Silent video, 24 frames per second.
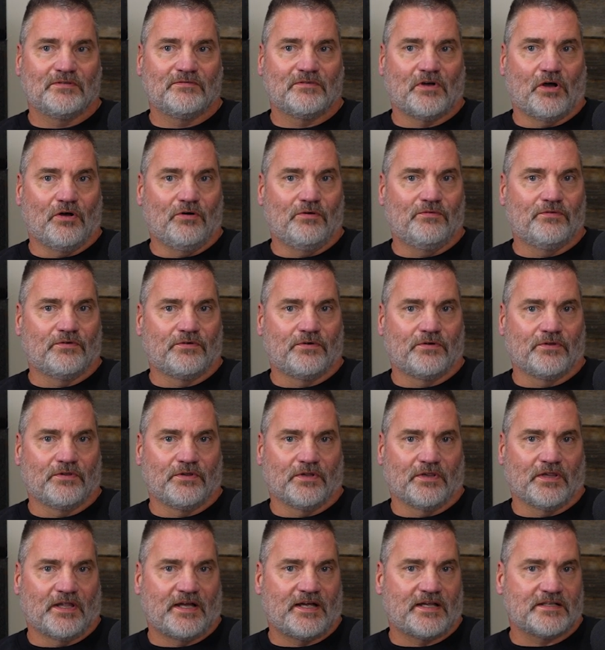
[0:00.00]
over the
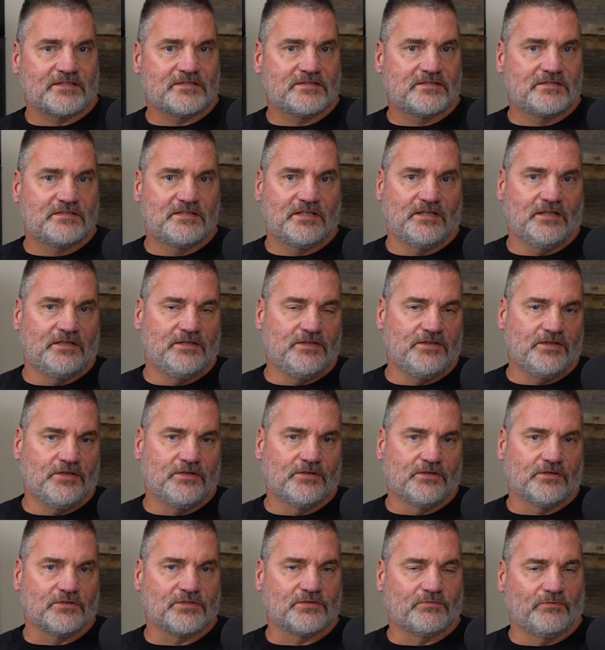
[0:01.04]
last 10
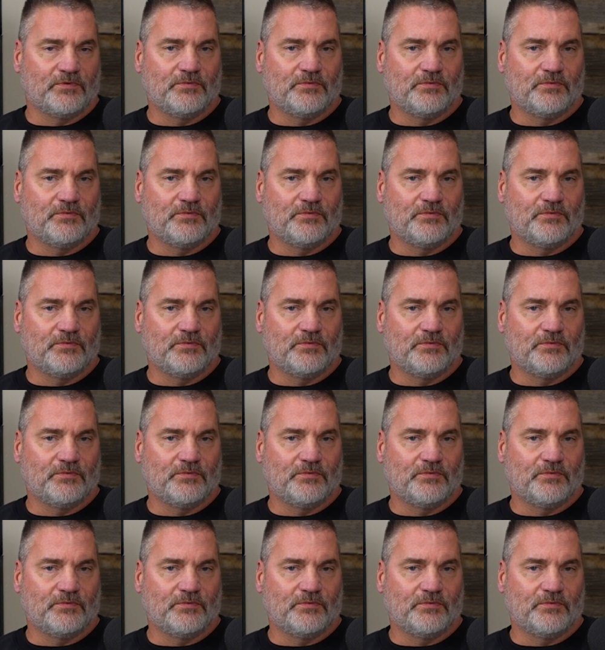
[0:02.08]
years,